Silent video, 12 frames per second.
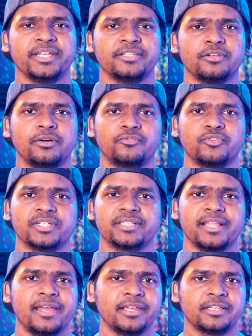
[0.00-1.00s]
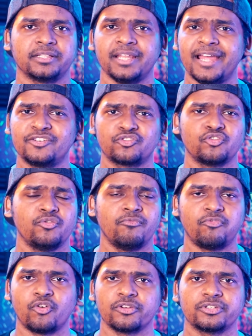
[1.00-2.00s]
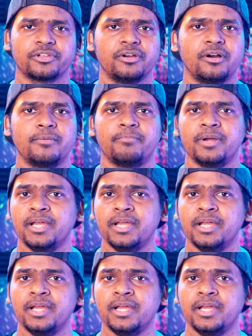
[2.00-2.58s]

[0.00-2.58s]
softwares like Lightroom, Photoshop,